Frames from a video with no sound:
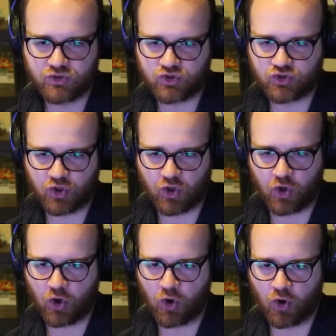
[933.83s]

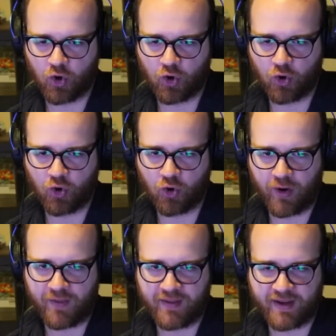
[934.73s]
So,
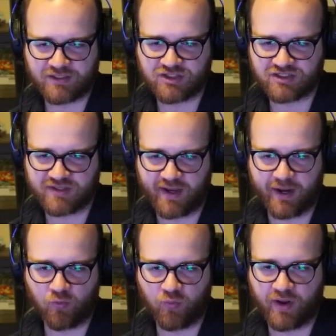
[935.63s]
I think it's just
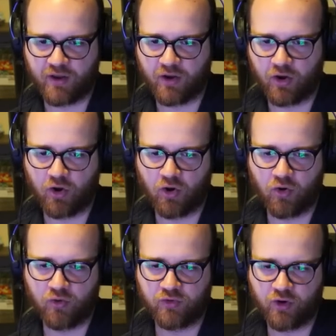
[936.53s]
like
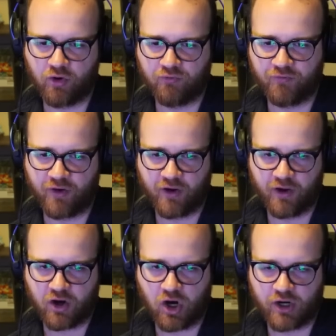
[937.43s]
Widow,
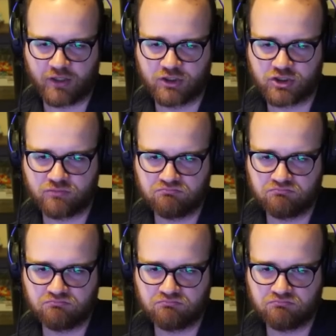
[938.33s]
Nova, Carnage.